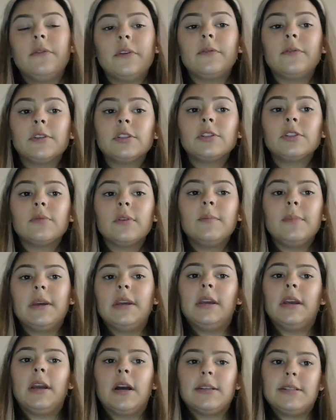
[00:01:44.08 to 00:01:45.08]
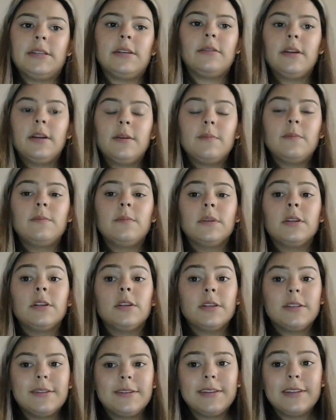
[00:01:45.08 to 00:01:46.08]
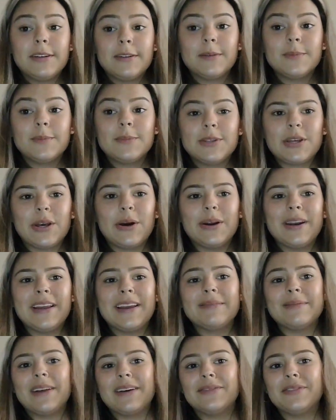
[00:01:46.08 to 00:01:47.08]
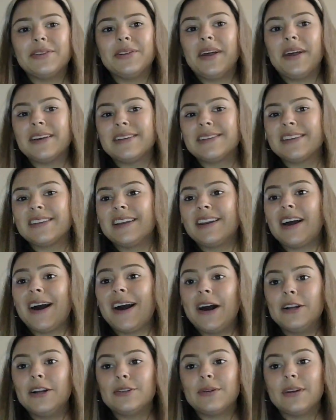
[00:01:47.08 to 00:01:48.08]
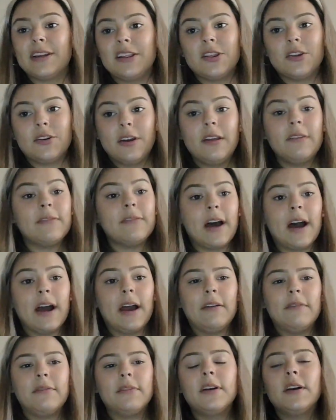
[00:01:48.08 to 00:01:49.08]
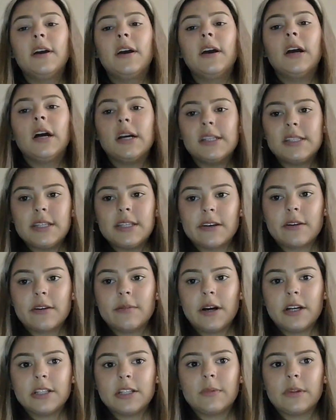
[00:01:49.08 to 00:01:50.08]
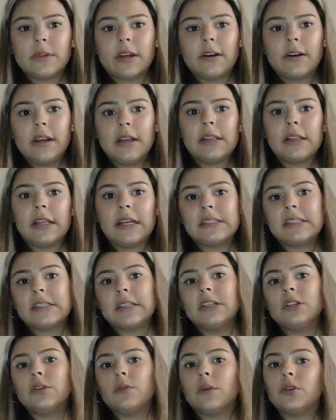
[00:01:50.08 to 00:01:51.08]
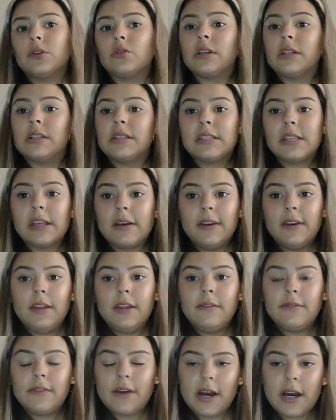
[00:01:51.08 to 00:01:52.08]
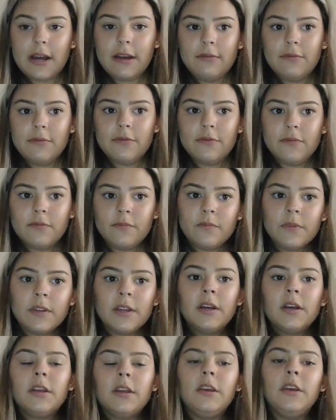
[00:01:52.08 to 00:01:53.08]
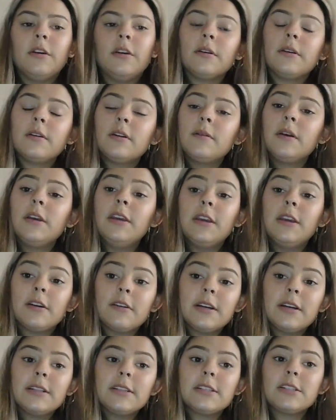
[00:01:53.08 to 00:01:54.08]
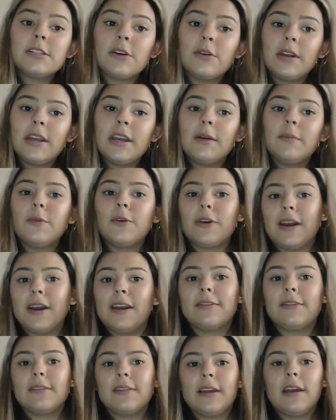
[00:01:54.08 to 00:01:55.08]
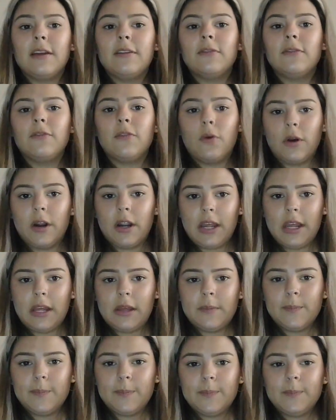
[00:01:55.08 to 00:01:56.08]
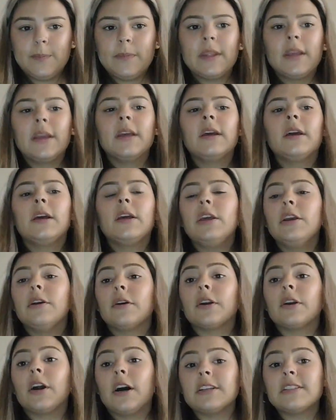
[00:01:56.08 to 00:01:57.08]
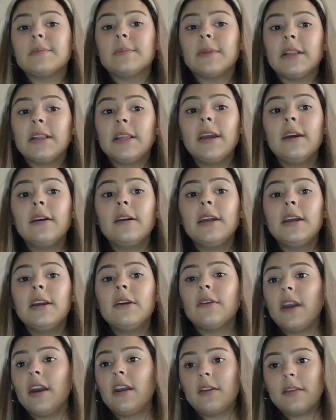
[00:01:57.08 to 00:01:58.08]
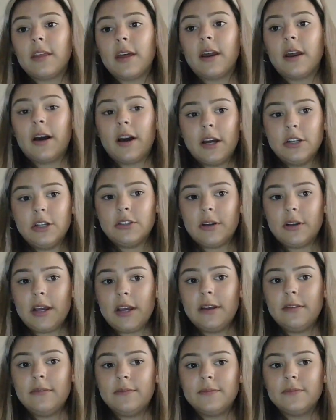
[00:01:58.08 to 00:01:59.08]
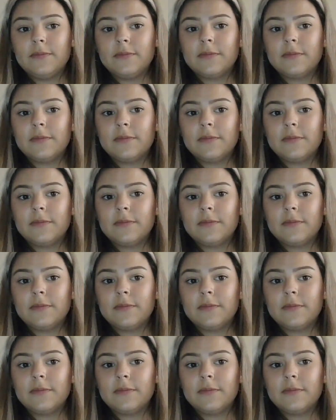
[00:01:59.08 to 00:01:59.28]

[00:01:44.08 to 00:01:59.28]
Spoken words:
The first one being a serum sodium level less than 135, a serum osmolarity less than 275, urine sodium greater than 40, urine osmolarity greater than 100,